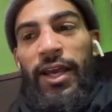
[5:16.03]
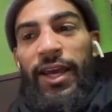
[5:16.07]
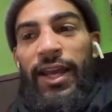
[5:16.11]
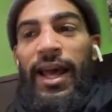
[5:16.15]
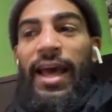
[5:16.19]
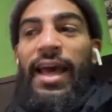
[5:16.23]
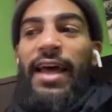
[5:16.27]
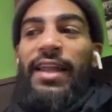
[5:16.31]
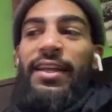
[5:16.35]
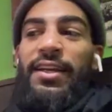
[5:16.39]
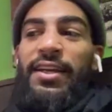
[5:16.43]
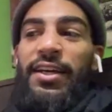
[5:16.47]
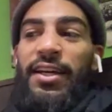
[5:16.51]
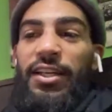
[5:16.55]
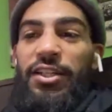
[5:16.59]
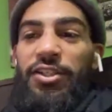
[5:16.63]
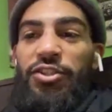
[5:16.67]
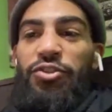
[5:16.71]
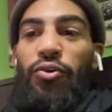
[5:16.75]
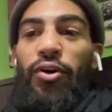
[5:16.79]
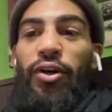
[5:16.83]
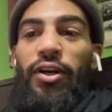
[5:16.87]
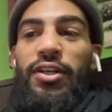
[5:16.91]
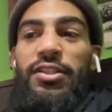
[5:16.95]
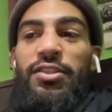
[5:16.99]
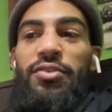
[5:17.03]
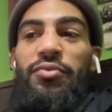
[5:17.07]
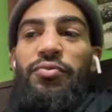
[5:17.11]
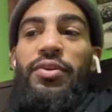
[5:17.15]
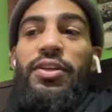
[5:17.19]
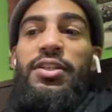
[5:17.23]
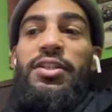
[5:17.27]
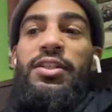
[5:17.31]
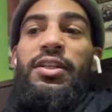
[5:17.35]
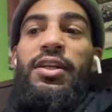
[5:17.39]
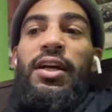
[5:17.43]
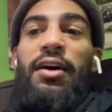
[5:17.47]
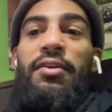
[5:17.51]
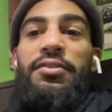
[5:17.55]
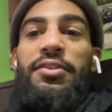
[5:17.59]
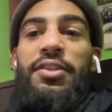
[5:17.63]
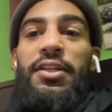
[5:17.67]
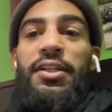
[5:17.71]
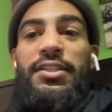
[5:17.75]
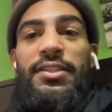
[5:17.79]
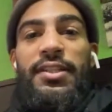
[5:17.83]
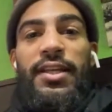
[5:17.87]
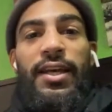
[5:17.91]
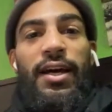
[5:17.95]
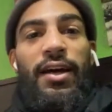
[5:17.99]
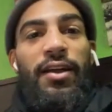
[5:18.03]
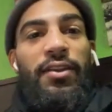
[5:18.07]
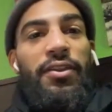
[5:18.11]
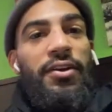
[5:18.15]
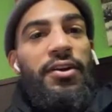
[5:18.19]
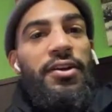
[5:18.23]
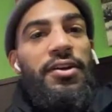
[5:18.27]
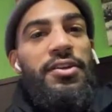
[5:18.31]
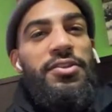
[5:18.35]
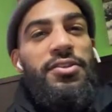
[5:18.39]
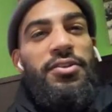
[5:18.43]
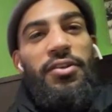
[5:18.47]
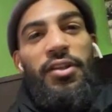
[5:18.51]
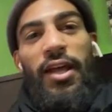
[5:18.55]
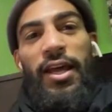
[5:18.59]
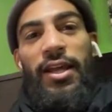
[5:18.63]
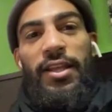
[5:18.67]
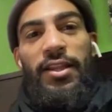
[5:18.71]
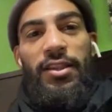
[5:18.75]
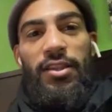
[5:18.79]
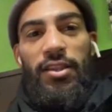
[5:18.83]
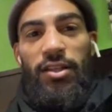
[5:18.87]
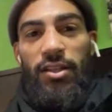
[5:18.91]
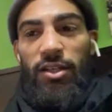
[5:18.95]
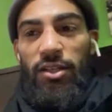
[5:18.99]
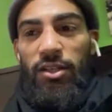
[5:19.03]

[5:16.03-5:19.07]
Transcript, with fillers: And I had to cut it short because originally I was going to stay out there till like